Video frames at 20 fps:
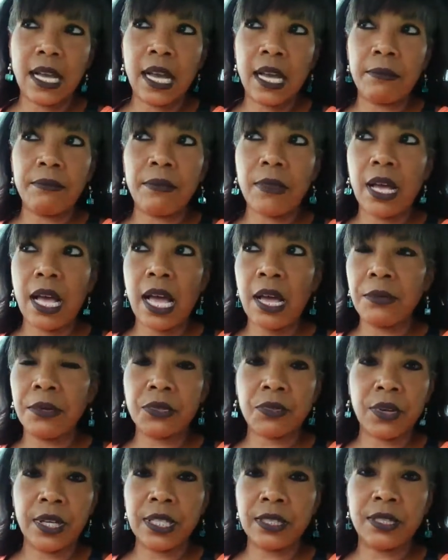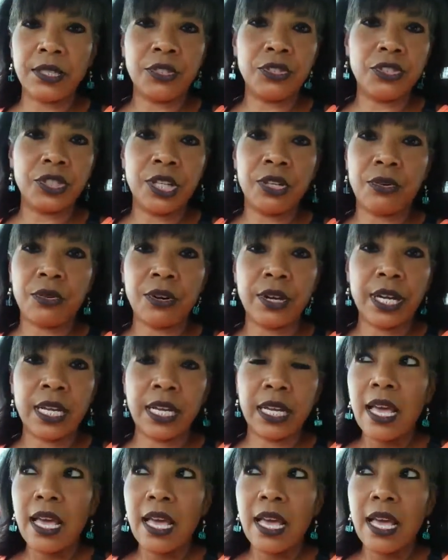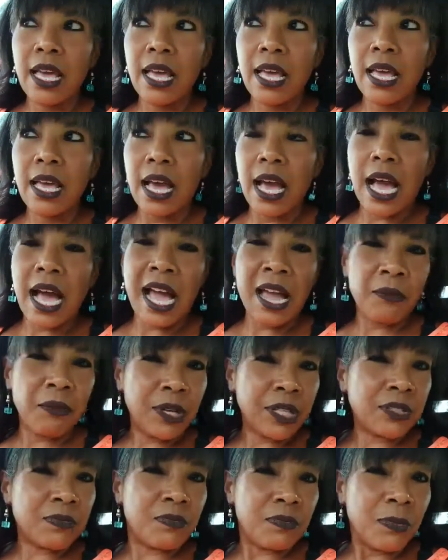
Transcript: I was raised in Eugene, Oregon. I was